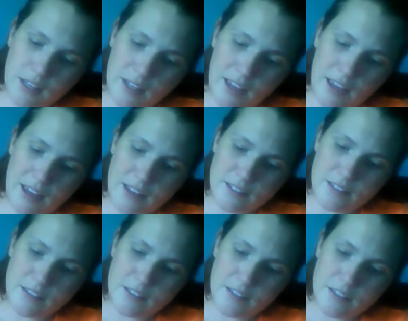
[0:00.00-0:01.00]
at,
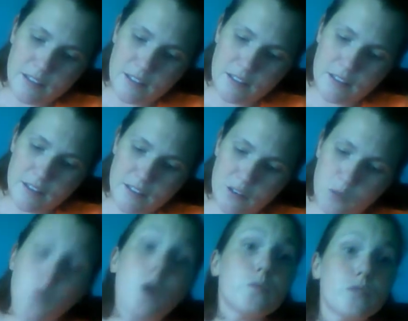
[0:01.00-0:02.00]

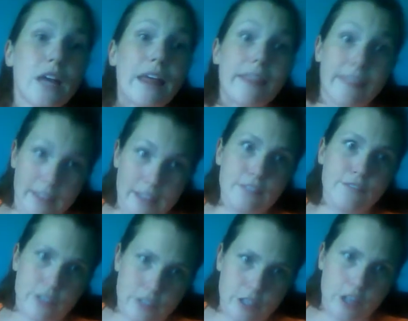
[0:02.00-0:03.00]
quote, the
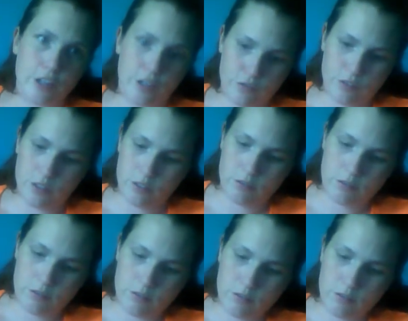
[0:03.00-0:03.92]
evening telling of feelings.